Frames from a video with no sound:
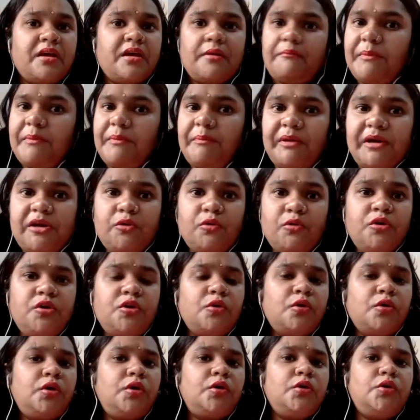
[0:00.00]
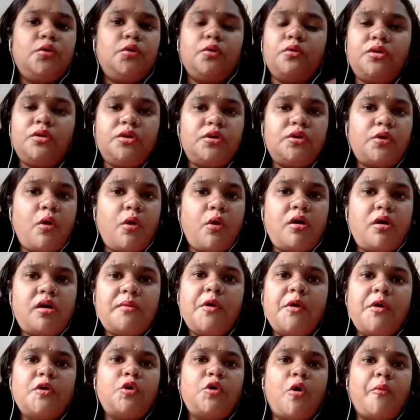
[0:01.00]
People don't talk
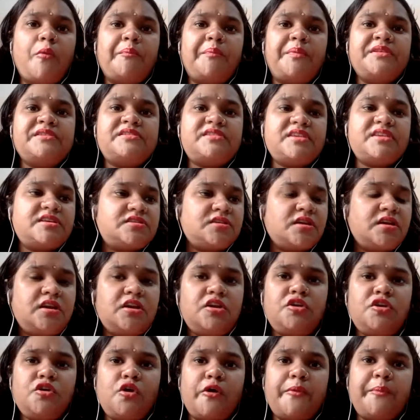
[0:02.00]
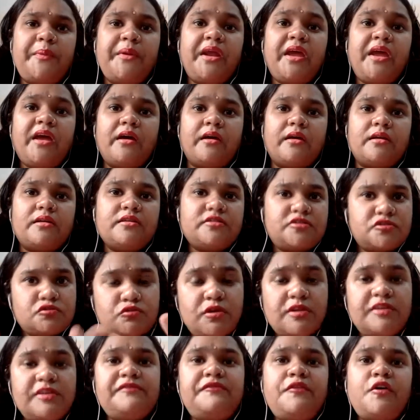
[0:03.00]
about compensation in your prayer.
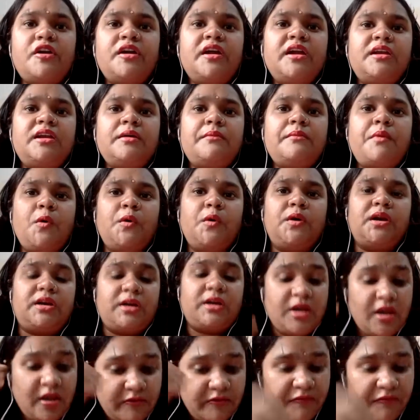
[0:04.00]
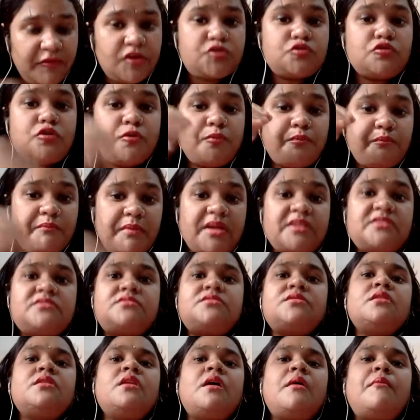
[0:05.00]
Students forget about it. We should
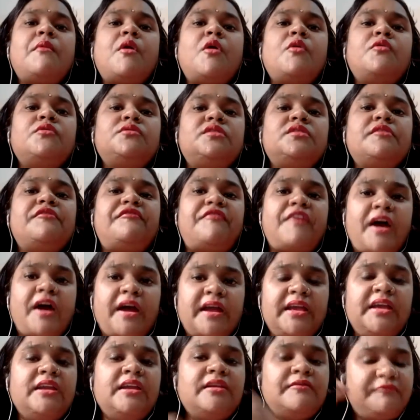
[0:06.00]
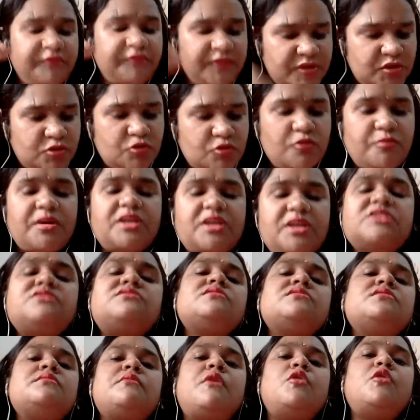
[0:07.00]
mention about the fine, we should
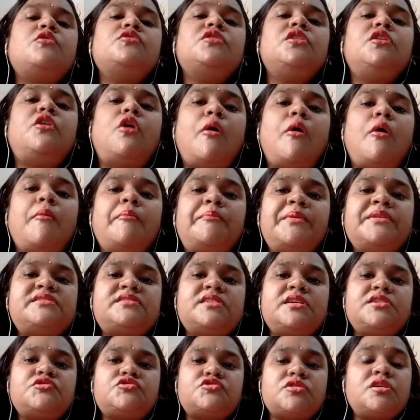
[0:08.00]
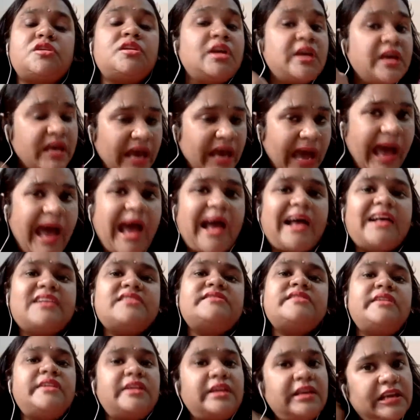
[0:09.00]
mention about the compensation as
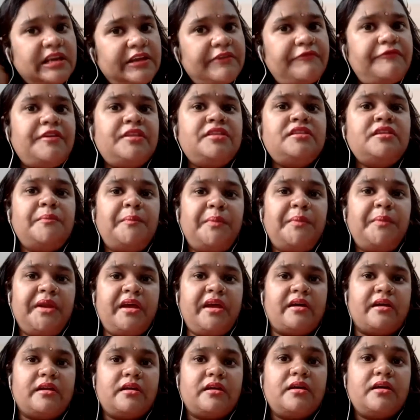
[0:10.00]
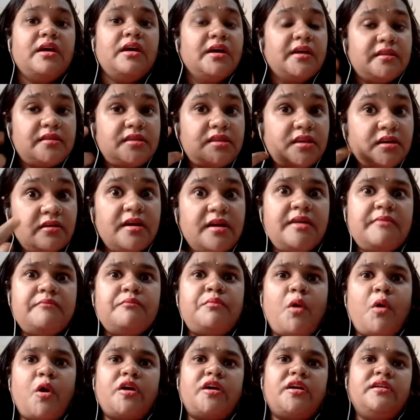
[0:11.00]
a relief in the prayer. Third
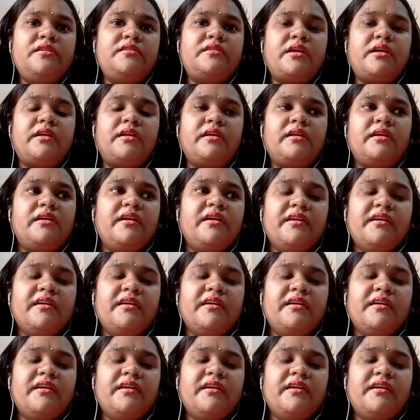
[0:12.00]
important thing,